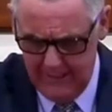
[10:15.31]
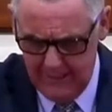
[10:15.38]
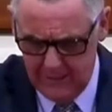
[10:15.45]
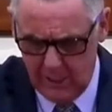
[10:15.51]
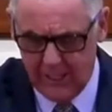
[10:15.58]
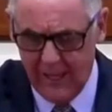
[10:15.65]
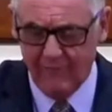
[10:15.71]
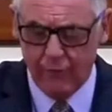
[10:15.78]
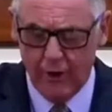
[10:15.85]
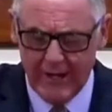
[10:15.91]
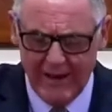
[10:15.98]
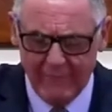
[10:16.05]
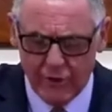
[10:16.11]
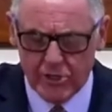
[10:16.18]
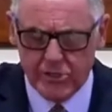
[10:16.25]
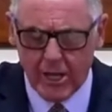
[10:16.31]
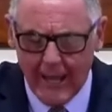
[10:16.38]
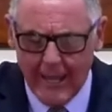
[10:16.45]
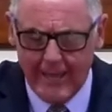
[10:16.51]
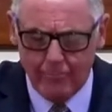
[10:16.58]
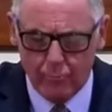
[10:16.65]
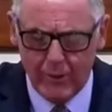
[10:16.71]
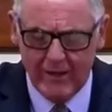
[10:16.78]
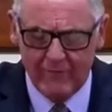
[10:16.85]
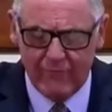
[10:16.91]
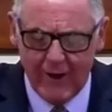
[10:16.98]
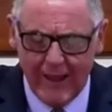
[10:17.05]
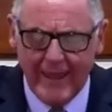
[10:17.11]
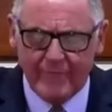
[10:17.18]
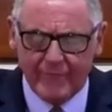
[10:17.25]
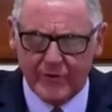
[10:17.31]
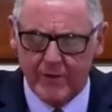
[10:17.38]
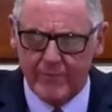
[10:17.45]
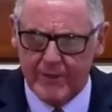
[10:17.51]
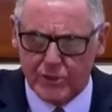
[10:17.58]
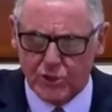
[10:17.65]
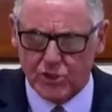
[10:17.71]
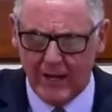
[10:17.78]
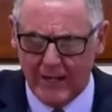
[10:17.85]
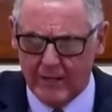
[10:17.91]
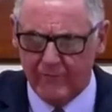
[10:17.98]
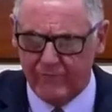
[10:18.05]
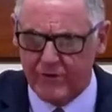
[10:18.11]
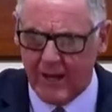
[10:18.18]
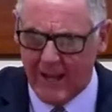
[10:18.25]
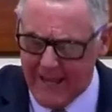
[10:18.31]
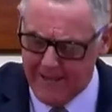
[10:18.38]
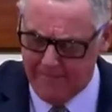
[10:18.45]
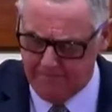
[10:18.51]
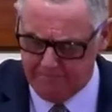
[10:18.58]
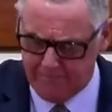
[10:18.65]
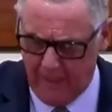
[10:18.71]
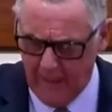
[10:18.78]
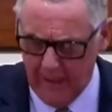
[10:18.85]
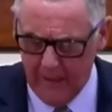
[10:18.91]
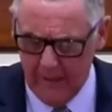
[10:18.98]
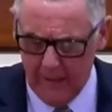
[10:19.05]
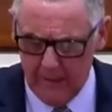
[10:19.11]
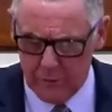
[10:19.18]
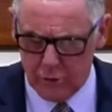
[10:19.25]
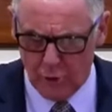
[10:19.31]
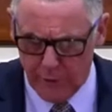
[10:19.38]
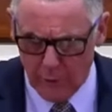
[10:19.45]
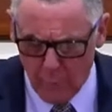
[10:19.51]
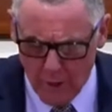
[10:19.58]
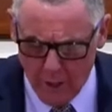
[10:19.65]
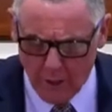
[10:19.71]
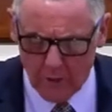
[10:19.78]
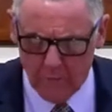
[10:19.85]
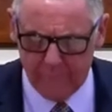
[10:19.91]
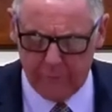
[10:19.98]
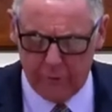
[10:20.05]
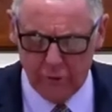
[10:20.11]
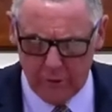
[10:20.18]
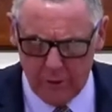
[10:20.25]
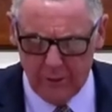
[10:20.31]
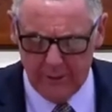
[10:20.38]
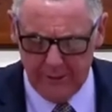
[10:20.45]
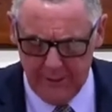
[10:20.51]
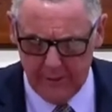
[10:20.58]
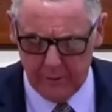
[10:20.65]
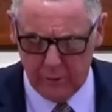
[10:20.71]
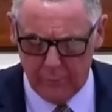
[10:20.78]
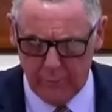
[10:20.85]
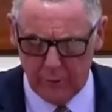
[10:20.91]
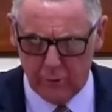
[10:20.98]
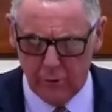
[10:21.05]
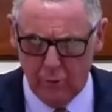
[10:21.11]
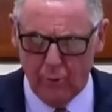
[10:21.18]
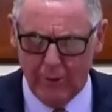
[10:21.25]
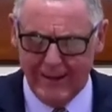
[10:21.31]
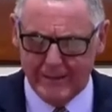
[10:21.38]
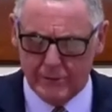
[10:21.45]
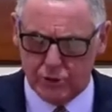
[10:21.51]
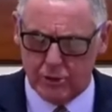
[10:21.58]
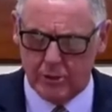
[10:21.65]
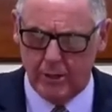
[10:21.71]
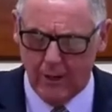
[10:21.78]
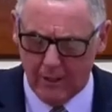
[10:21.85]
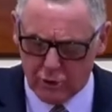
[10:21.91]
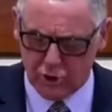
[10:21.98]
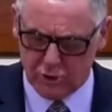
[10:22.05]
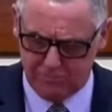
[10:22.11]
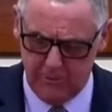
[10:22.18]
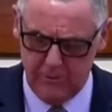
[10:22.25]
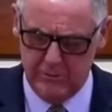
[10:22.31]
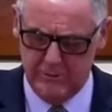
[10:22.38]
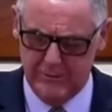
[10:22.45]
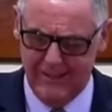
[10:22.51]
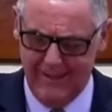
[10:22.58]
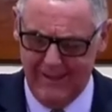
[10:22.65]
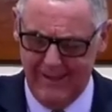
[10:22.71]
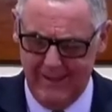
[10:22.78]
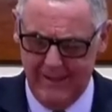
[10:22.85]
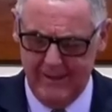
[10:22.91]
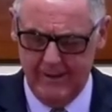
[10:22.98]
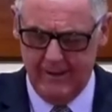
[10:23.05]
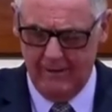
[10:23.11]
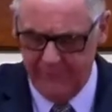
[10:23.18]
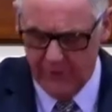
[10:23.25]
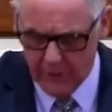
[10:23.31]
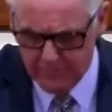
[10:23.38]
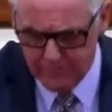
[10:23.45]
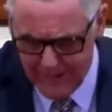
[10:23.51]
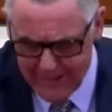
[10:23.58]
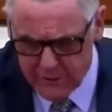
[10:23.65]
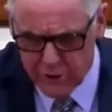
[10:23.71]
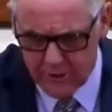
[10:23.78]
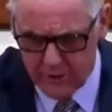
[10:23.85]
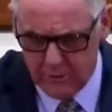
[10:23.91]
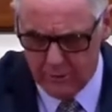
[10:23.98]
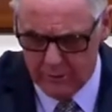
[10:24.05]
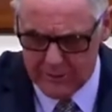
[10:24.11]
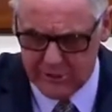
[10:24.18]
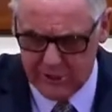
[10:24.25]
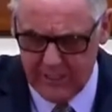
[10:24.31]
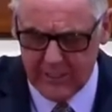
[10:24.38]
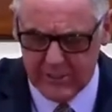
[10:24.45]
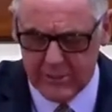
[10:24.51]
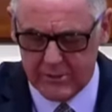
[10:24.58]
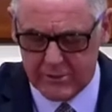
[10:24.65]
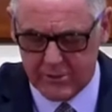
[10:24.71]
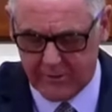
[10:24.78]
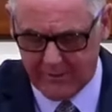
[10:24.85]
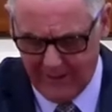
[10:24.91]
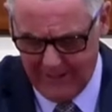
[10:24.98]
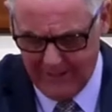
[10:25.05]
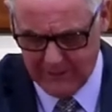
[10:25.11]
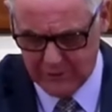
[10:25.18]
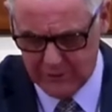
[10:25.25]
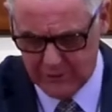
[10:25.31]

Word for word: to give whatever time we have left in the scene of time to the work of God and to the glorious gospel of our blessed Lord Jesus Christ.